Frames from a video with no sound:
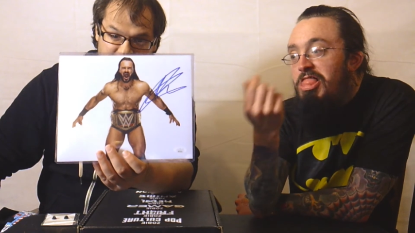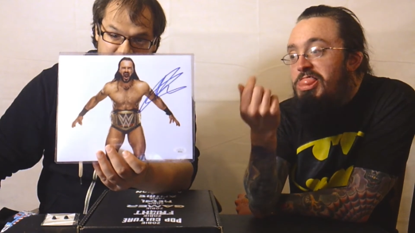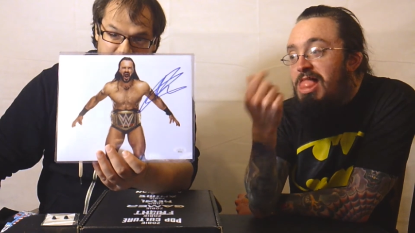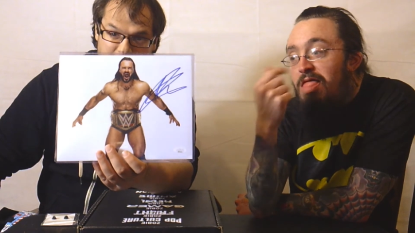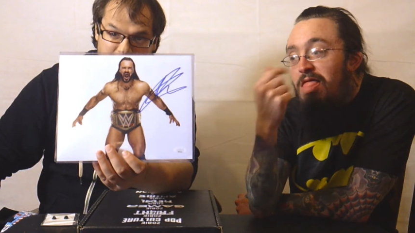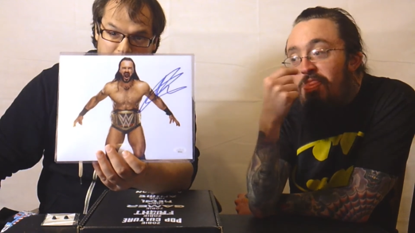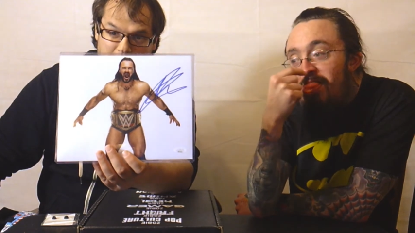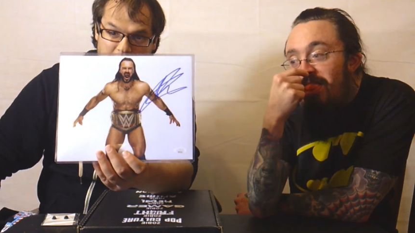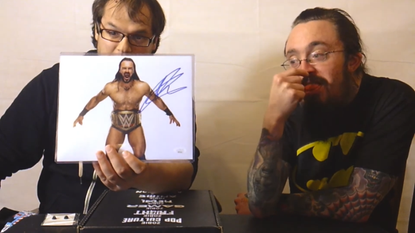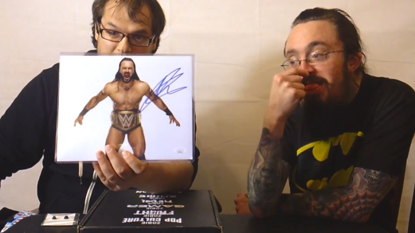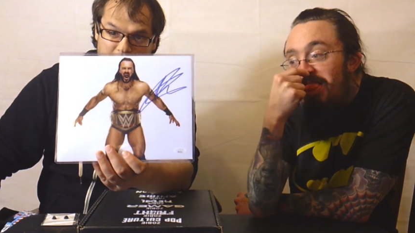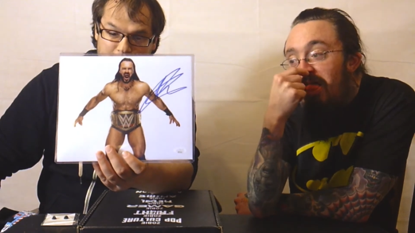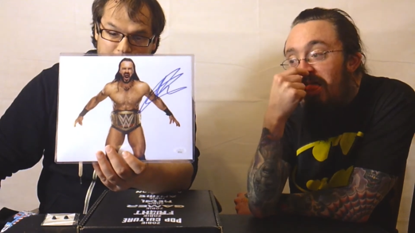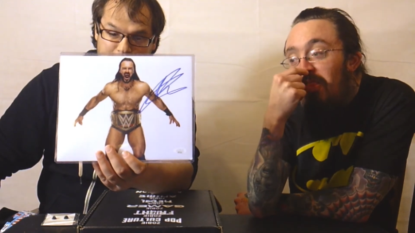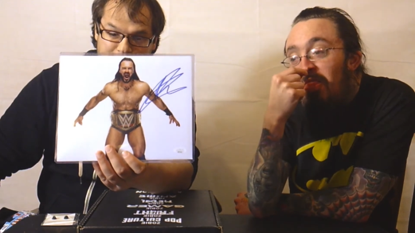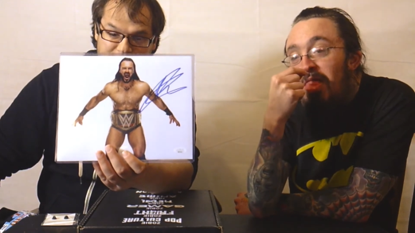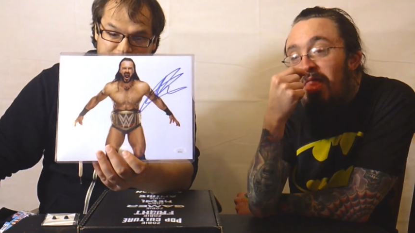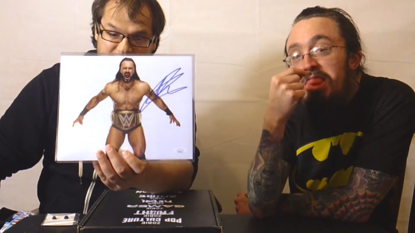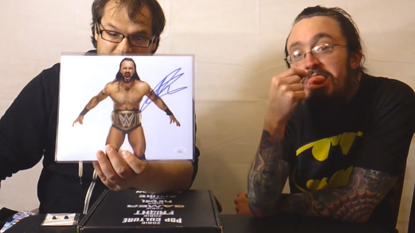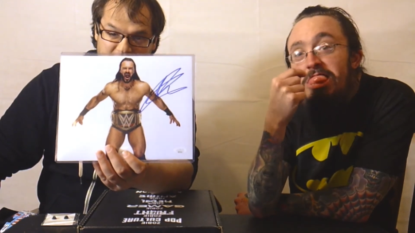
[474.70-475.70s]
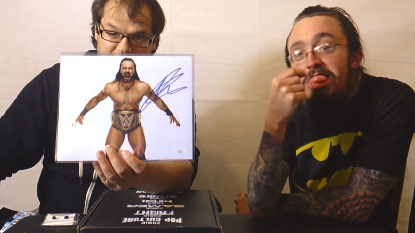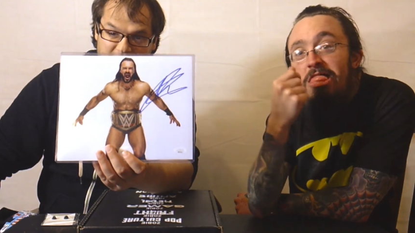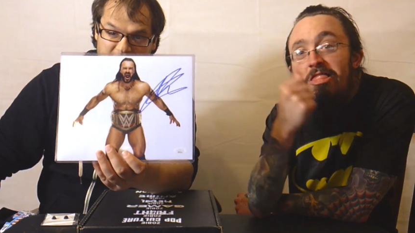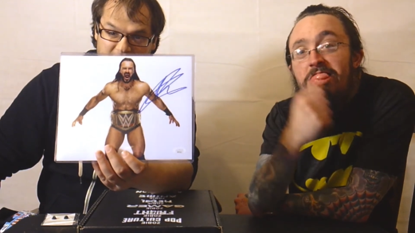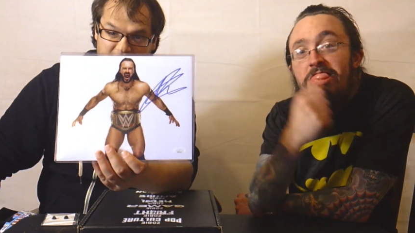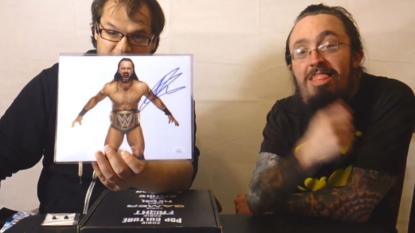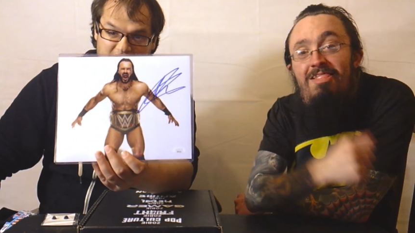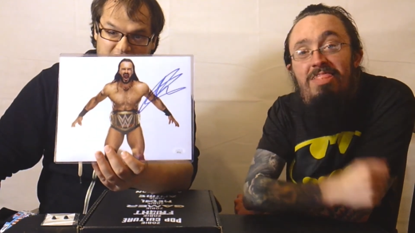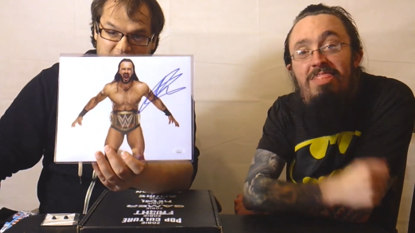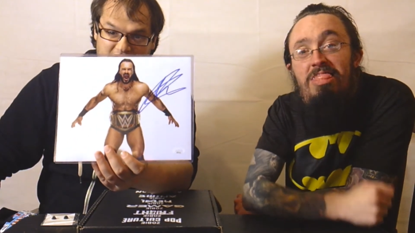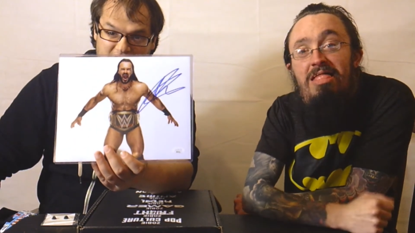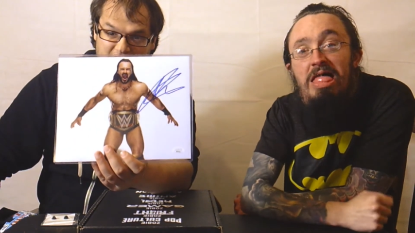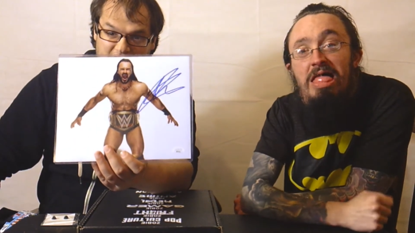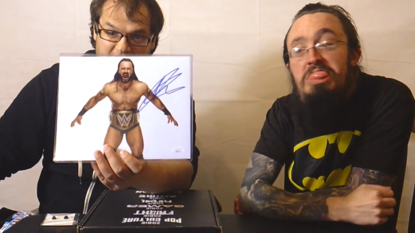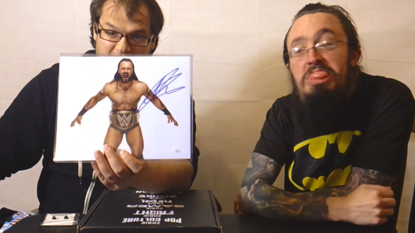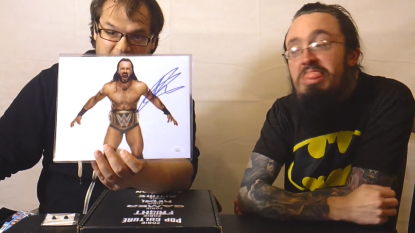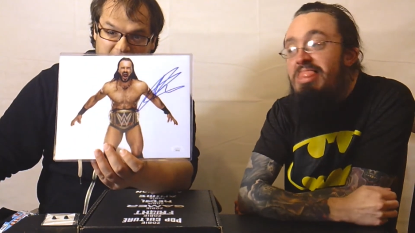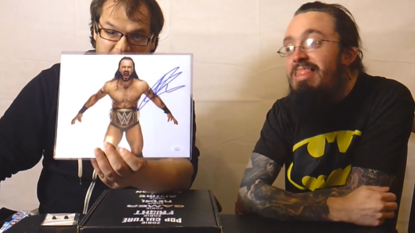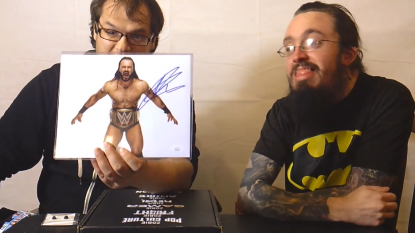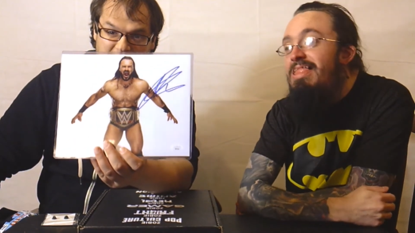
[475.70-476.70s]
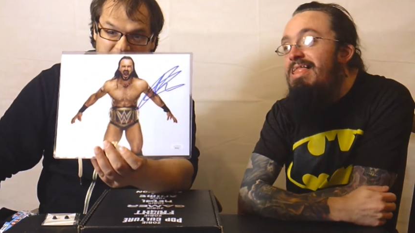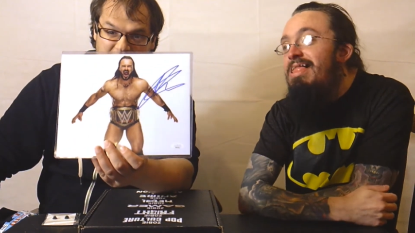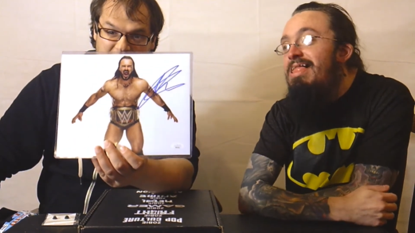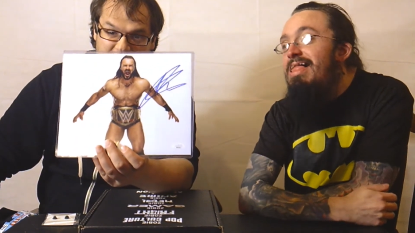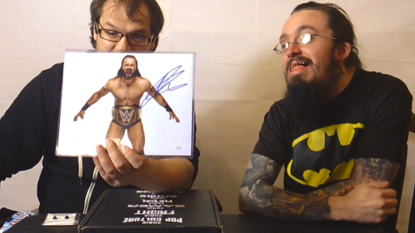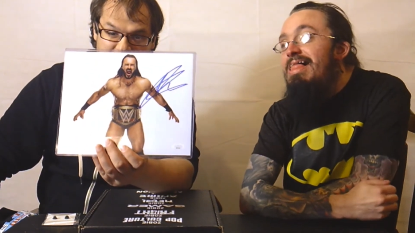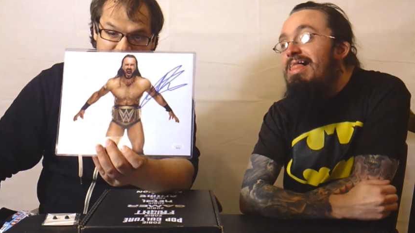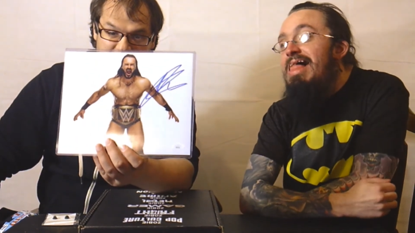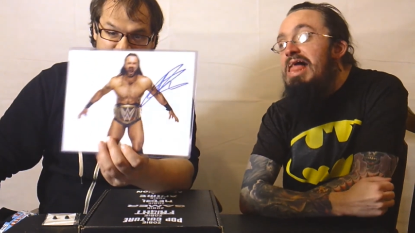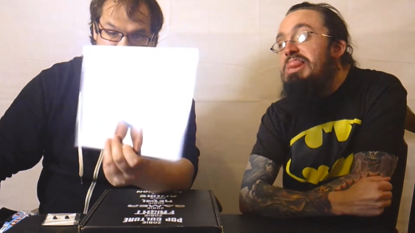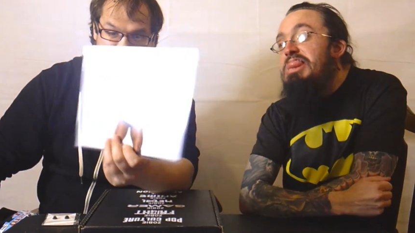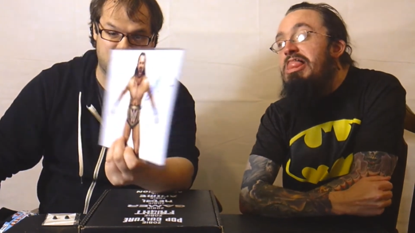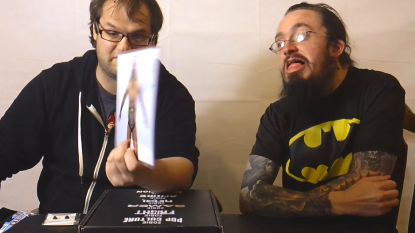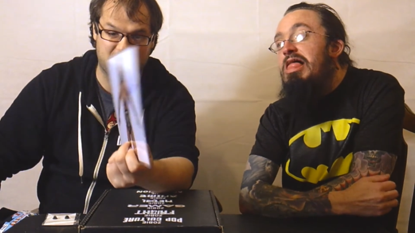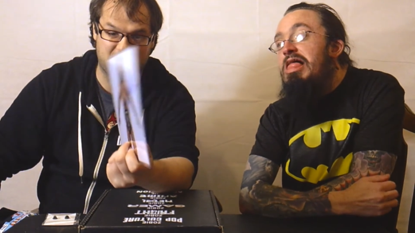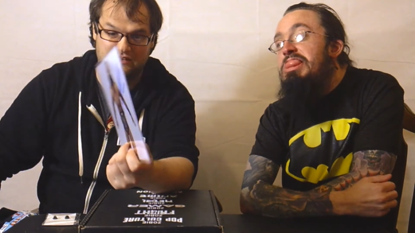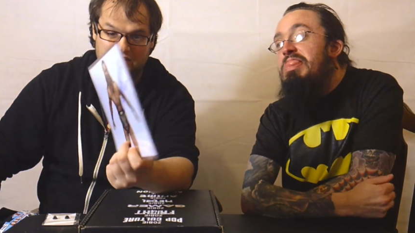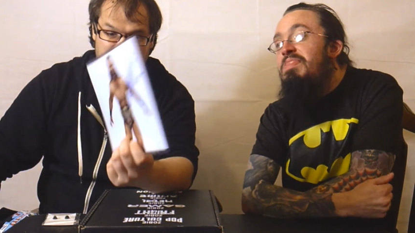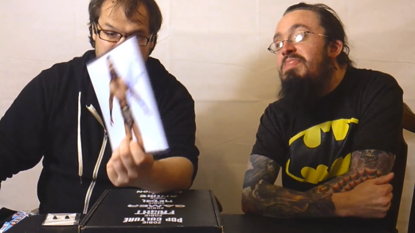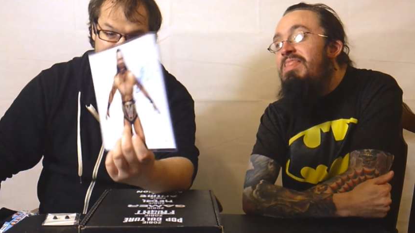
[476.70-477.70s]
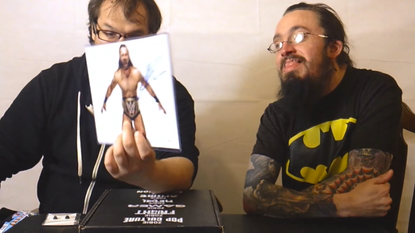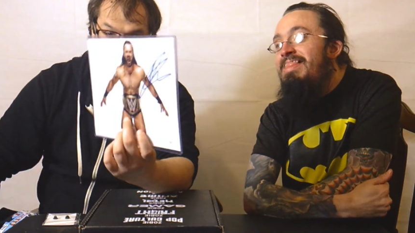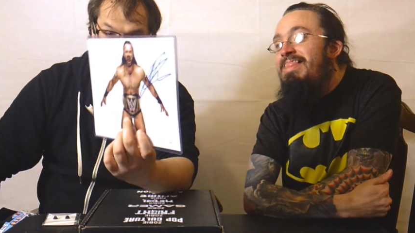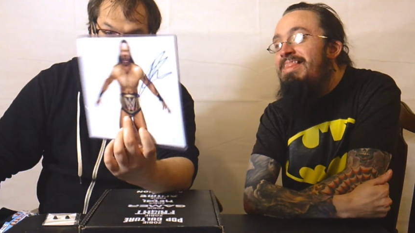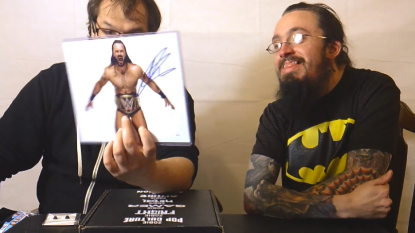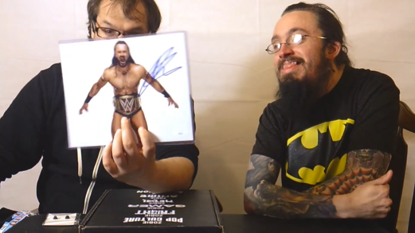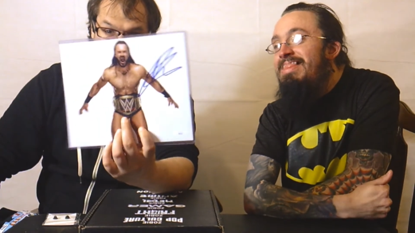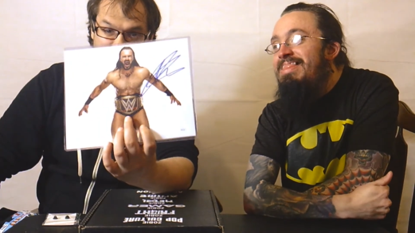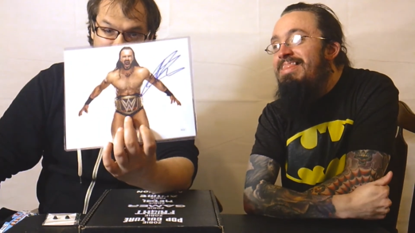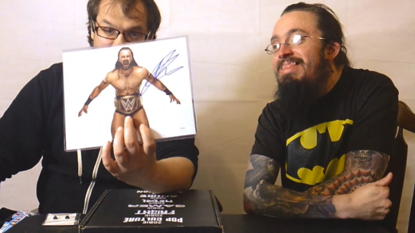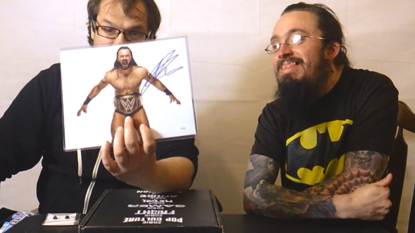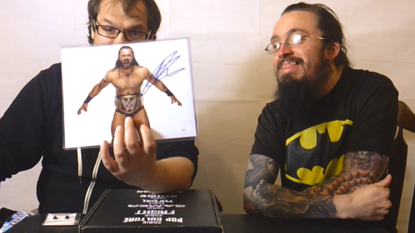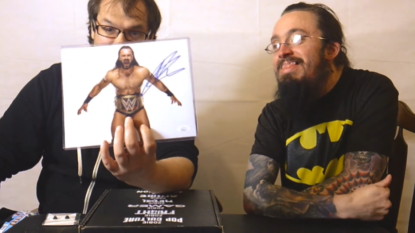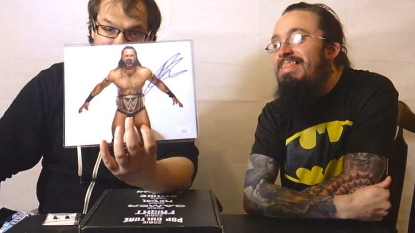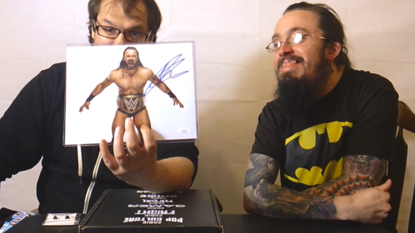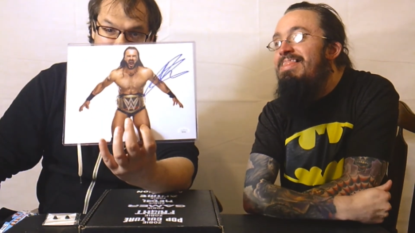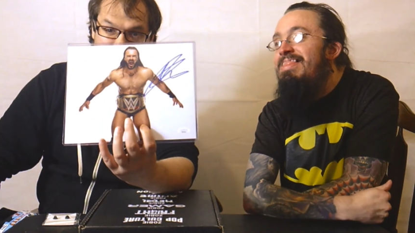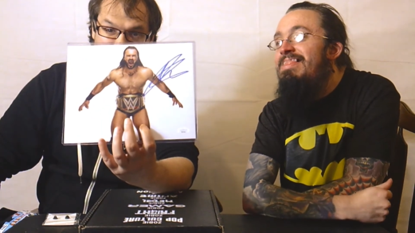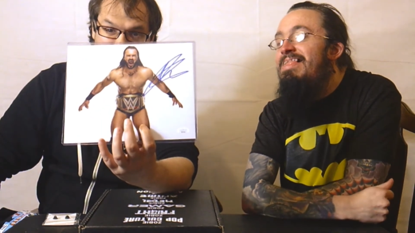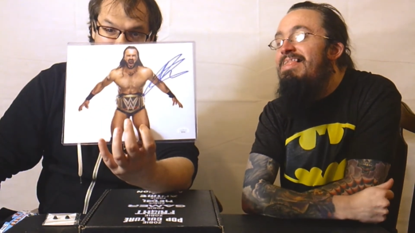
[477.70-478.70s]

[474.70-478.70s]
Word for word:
Speaker 1: champion a couple months ago, too, so that's, yeah. This, that's this, awesome. This was awesome.